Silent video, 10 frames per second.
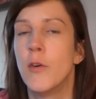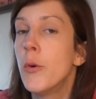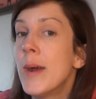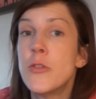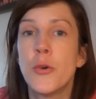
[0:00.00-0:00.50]

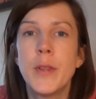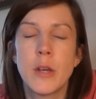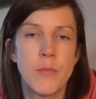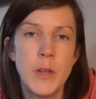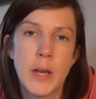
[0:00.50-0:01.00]
Although I enjoy
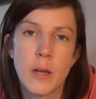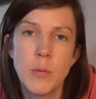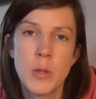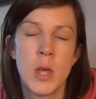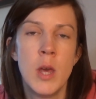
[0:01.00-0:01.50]
those
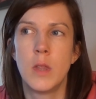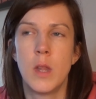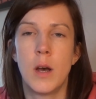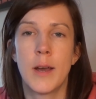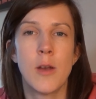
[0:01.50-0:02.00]
videos, I